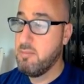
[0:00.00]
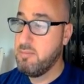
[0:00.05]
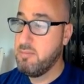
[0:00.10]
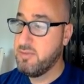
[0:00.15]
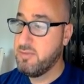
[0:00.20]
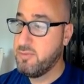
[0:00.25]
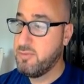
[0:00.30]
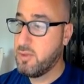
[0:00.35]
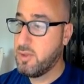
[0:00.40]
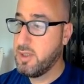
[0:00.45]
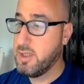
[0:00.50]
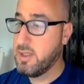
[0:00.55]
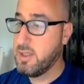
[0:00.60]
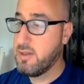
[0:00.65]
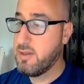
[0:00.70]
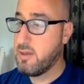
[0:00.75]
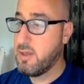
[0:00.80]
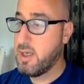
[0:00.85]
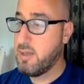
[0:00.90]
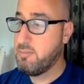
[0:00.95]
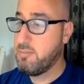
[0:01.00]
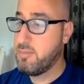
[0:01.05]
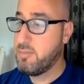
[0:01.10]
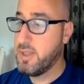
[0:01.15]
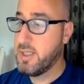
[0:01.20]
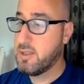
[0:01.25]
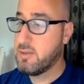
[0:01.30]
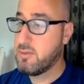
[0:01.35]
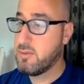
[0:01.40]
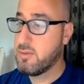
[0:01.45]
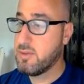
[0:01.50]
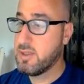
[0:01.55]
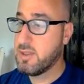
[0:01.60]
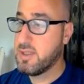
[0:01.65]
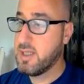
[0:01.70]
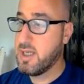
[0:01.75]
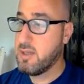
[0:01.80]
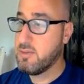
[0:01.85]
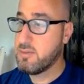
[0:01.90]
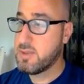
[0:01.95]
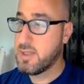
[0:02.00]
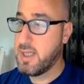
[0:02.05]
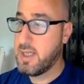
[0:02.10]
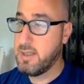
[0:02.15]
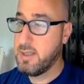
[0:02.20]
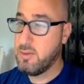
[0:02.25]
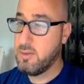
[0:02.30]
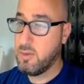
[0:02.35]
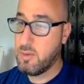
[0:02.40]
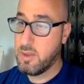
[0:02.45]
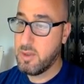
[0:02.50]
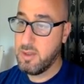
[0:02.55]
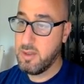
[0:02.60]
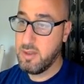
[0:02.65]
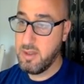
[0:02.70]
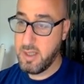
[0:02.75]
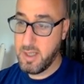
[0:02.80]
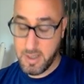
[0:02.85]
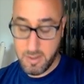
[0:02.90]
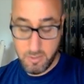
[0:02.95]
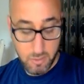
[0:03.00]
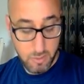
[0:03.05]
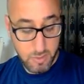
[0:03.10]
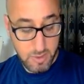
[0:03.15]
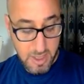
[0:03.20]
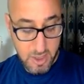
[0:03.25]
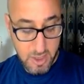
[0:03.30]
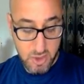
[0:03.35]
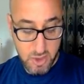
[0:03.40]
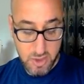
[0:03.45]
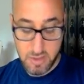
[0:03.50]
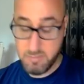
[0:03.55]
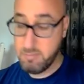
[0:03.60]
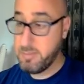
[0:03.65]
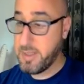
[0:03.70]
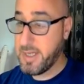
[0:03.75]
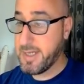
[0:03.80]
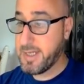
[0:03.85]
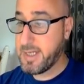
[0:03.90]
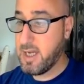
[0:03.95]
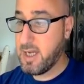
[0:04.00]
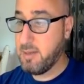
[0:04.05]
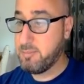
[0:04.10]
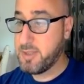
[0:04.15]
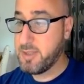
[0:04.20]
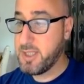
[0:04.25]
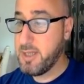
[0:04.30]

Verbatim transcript: before either a break to the downside or a rotation back up.